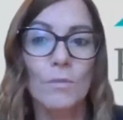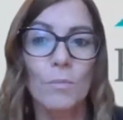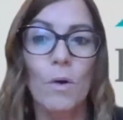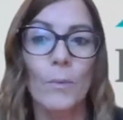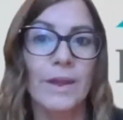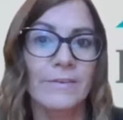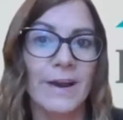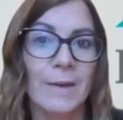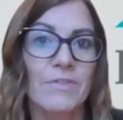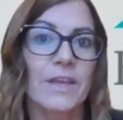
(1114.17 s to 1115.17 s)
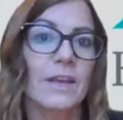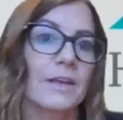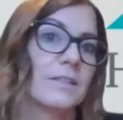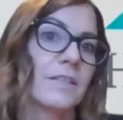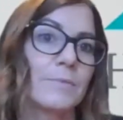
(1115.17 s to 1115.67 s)
what we're
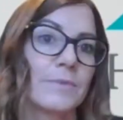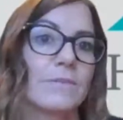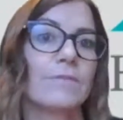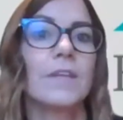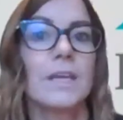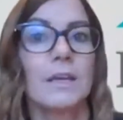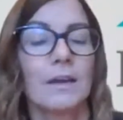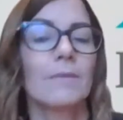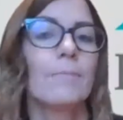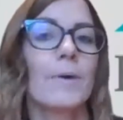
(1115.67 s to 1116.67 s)
thinking in terms of the